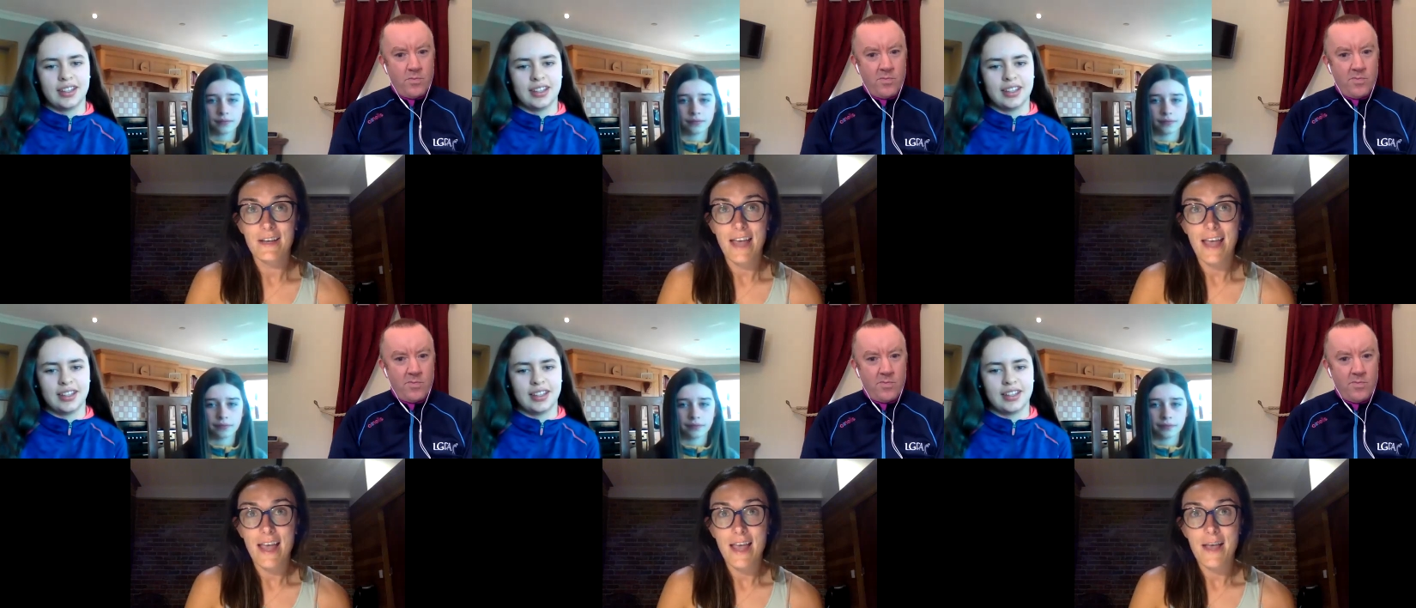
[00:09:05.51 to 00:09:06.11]

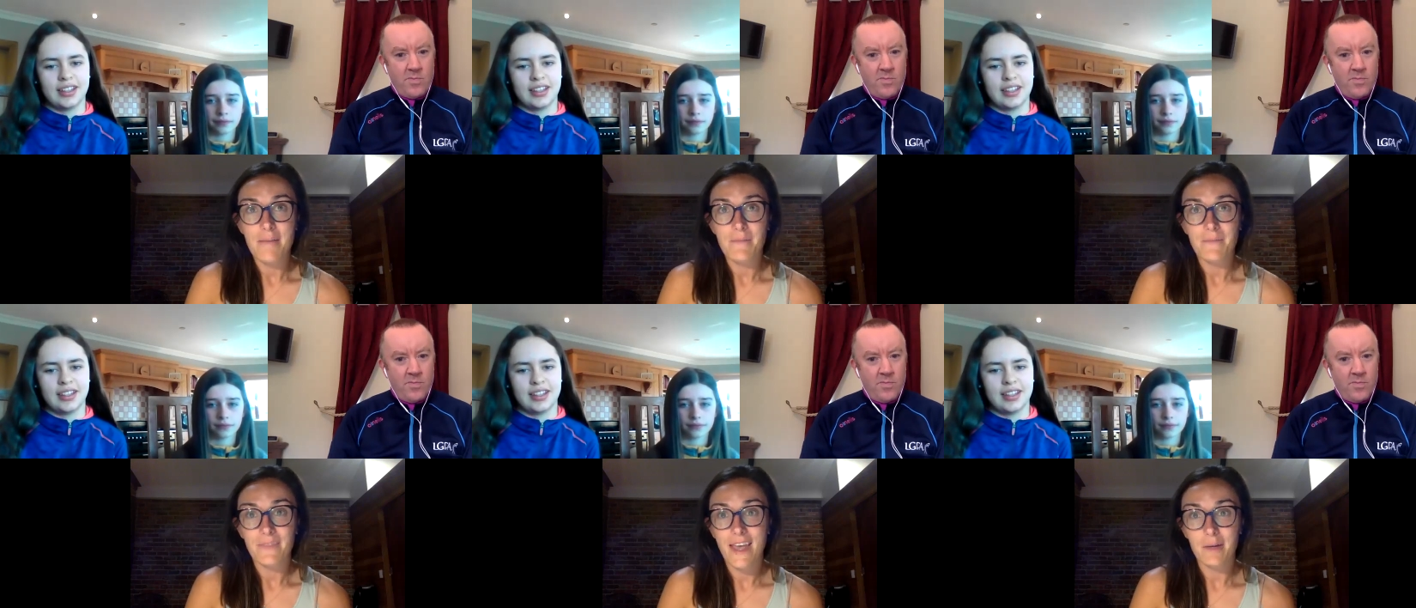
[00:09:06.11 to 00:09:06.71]
Speaker 1: um,
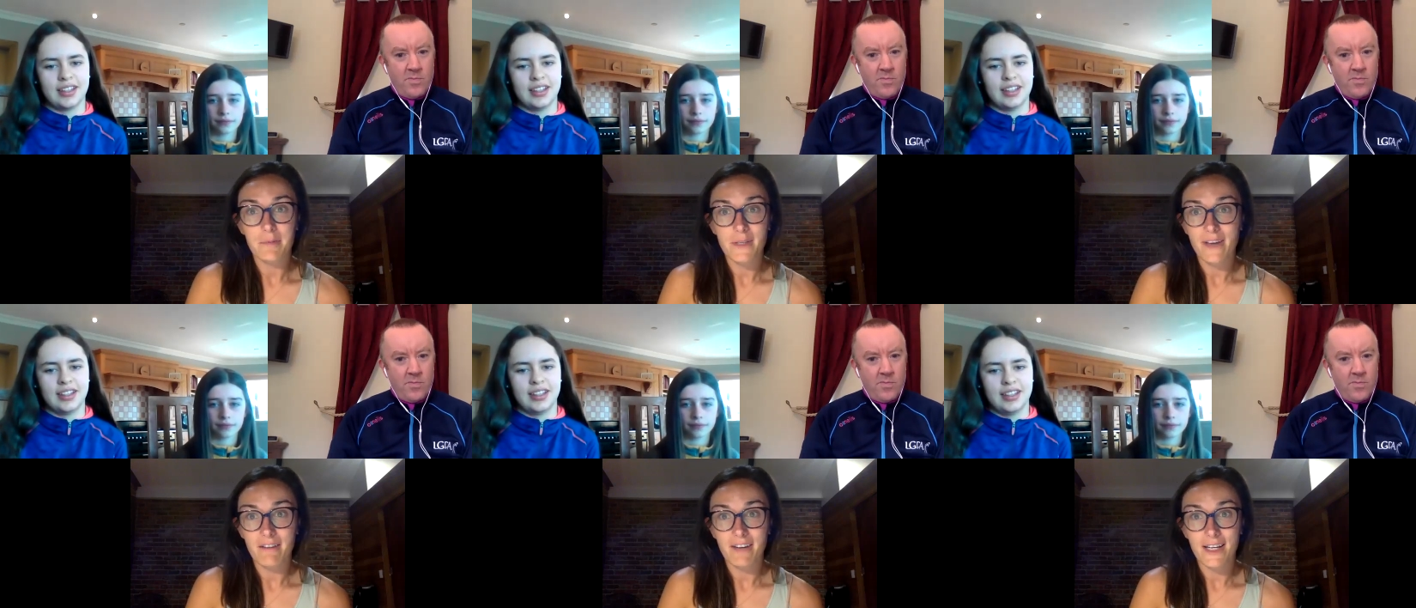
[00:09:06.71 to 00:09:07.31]
help you
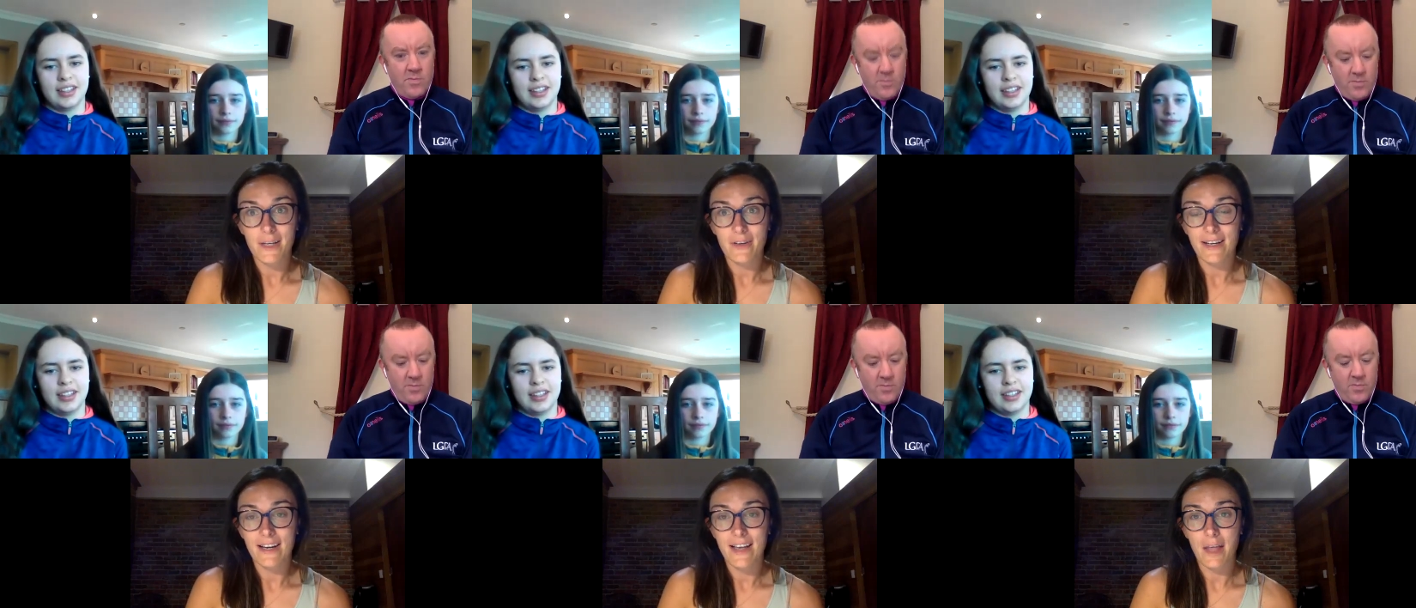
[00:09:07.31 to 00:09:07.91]
get ready or
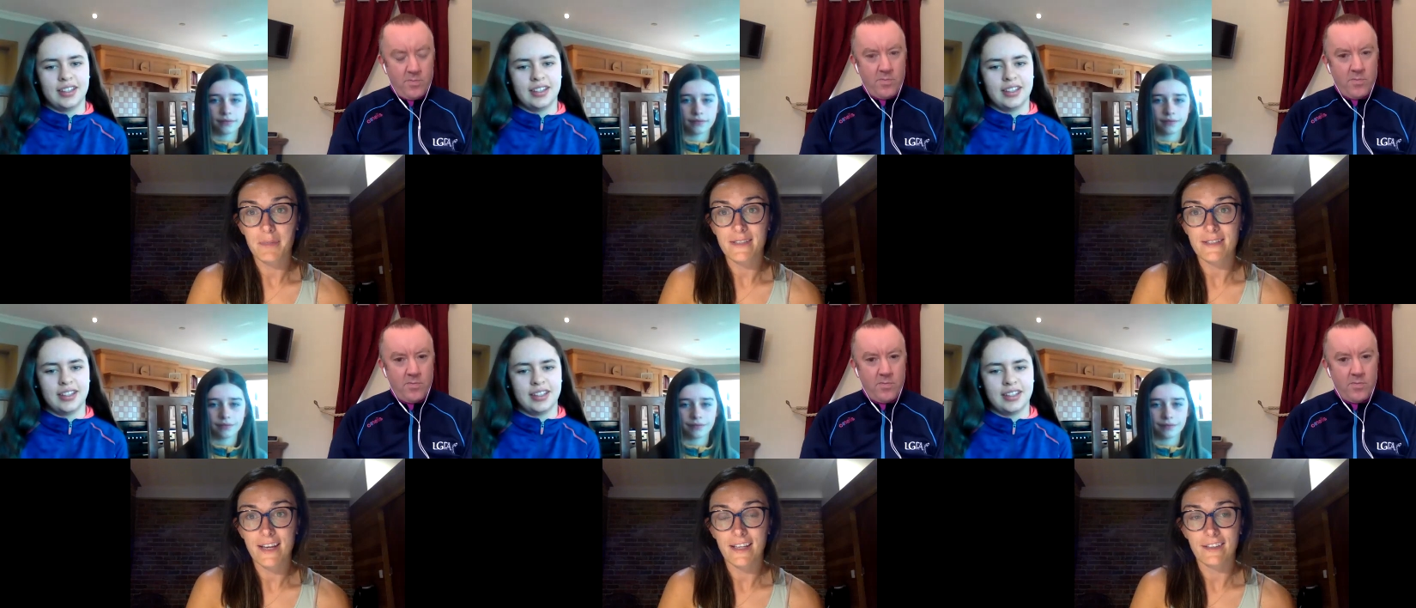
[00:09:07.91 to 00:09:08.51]
help you
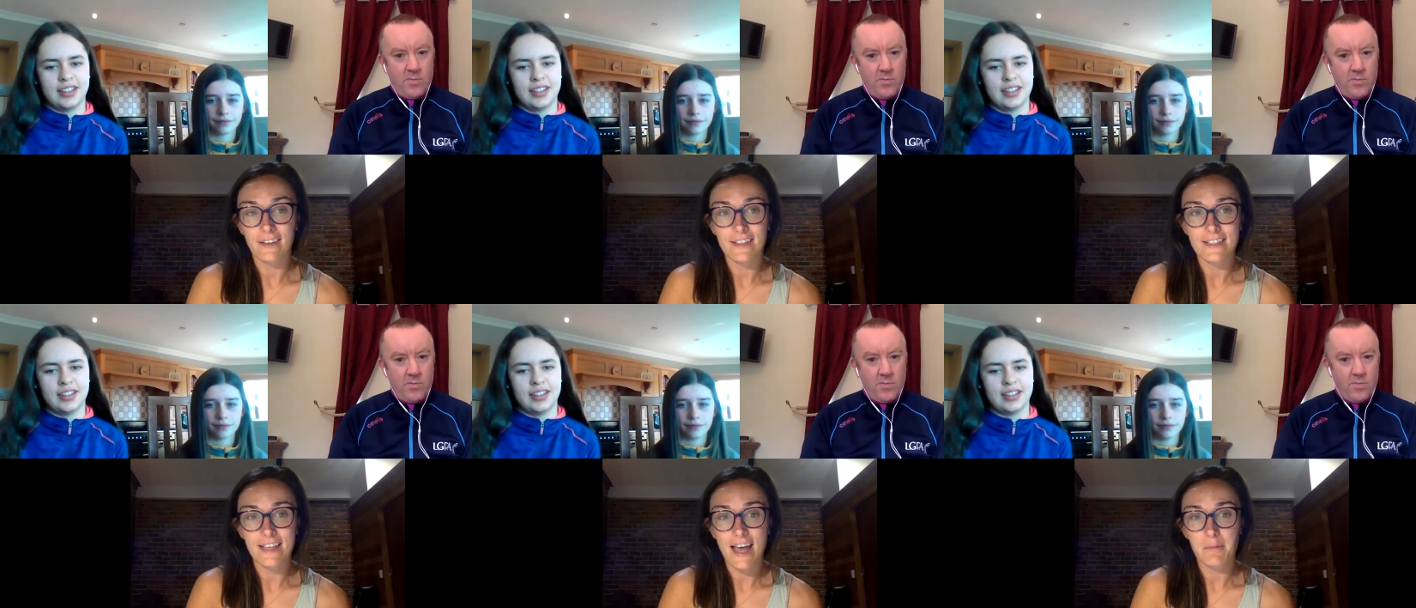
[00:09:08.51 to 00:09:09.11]
stay nice
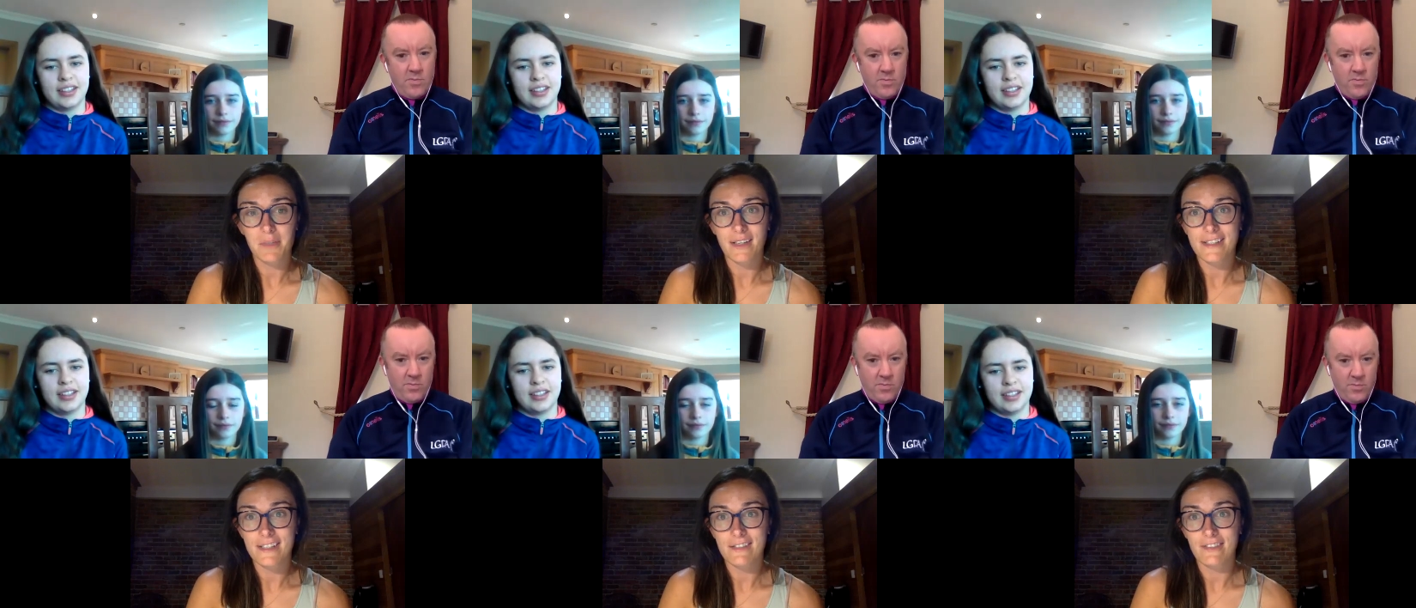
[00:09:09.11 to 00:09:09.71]
and calm and nice
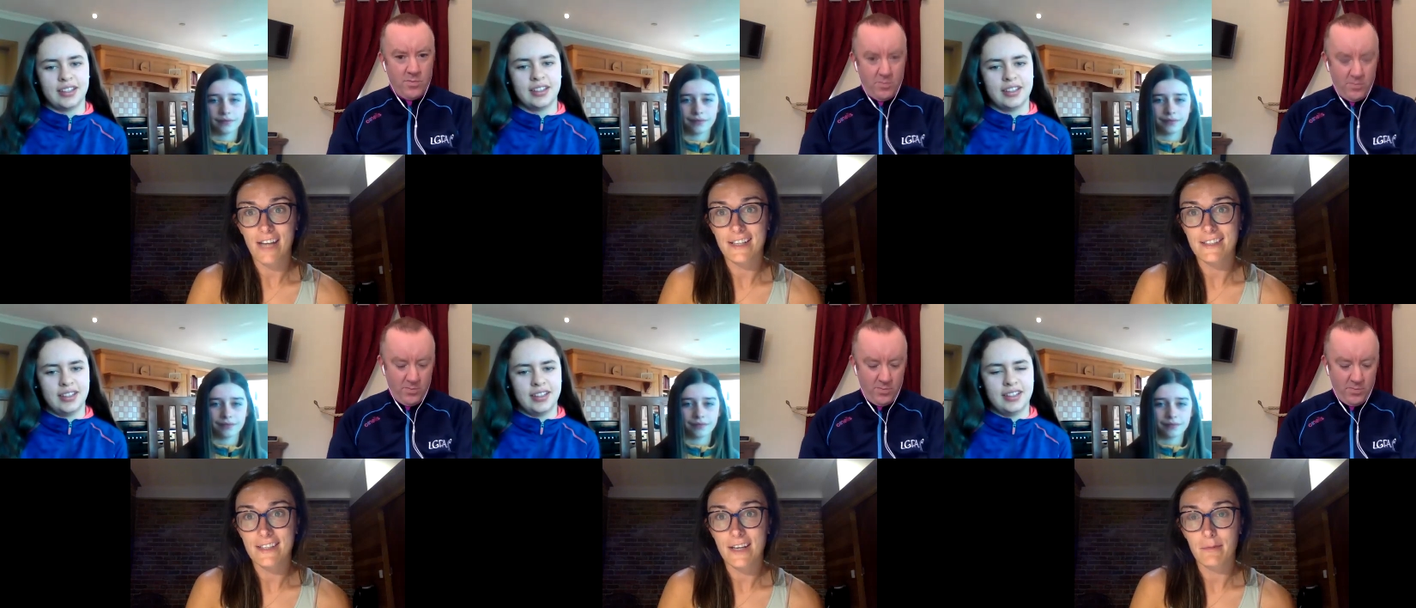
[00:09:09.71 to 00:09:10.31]
and relaxed
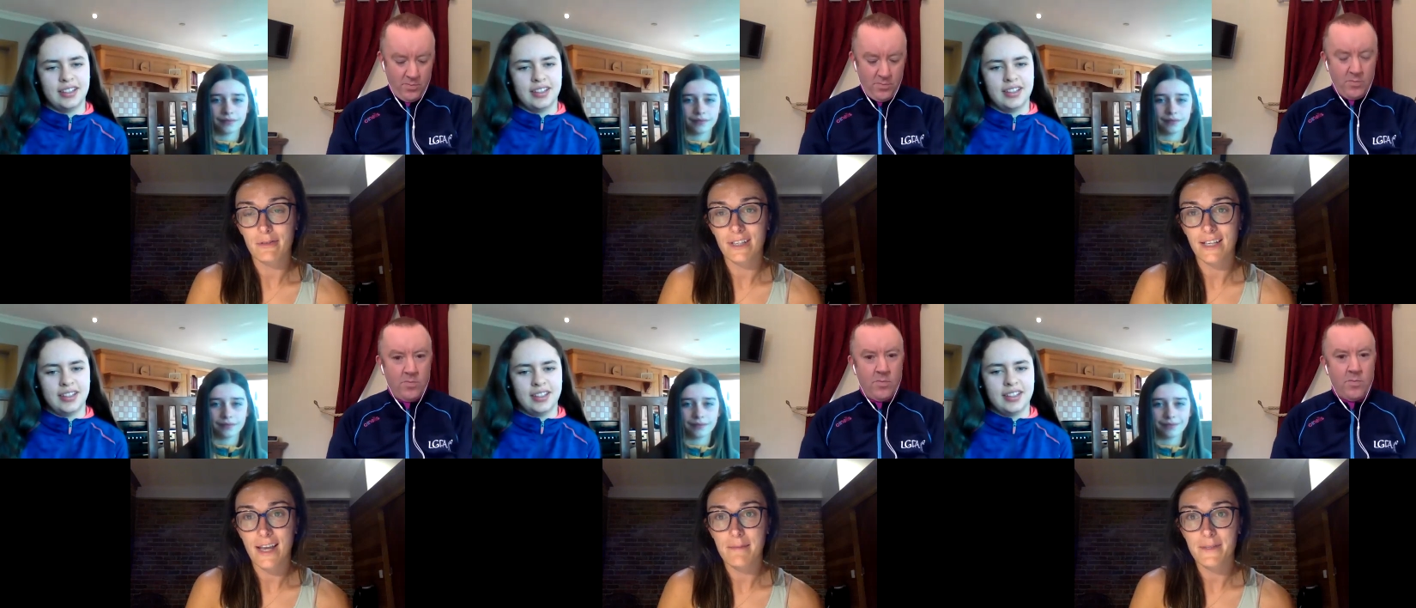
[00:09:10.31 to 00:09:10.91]
the day before a
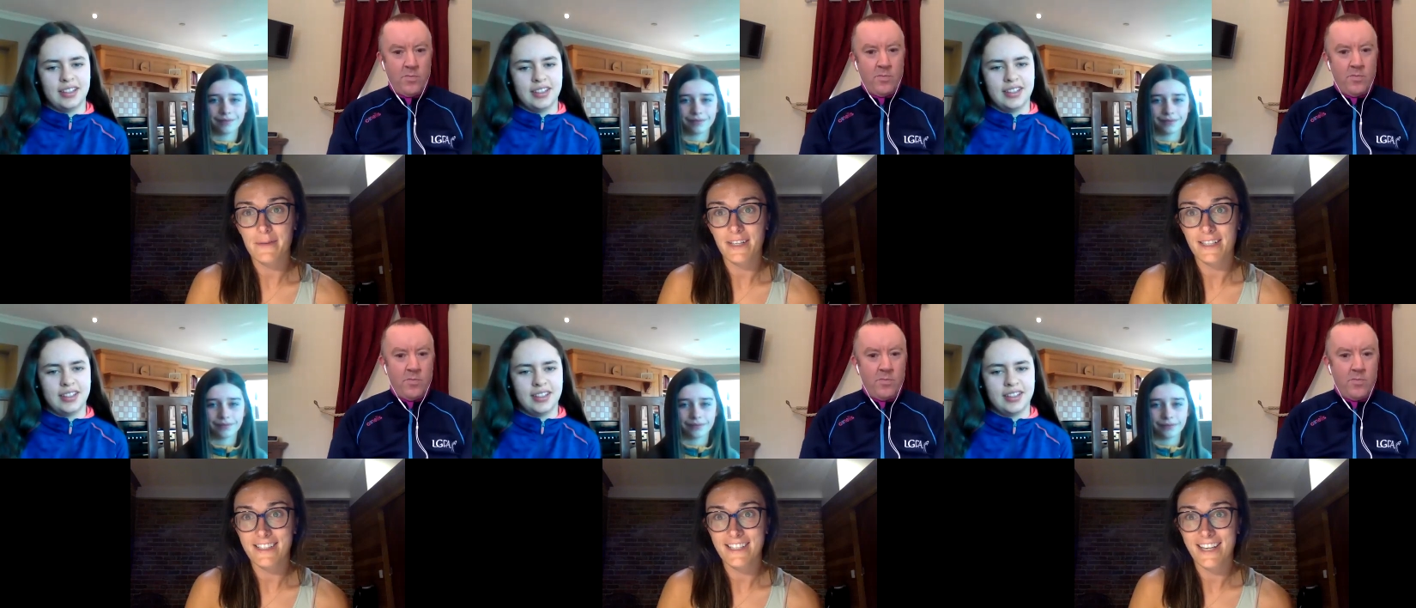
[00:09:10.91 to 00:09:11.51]
game is what I'd
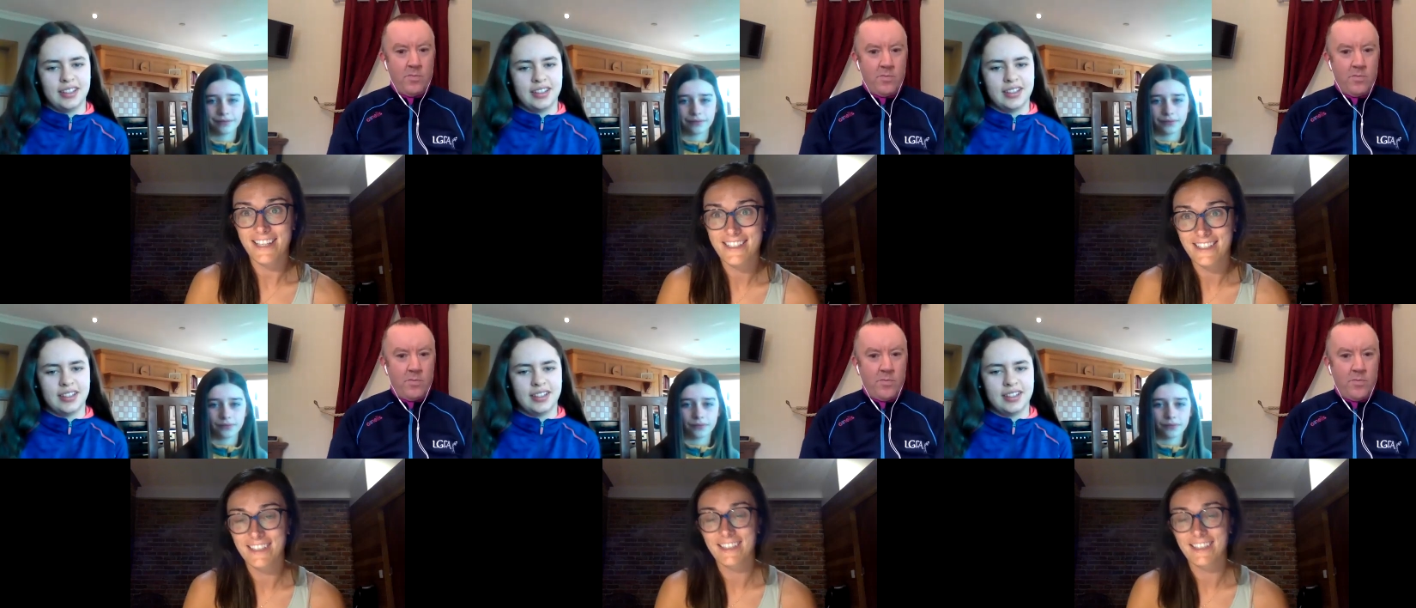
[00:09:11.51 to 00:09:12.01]
suggest.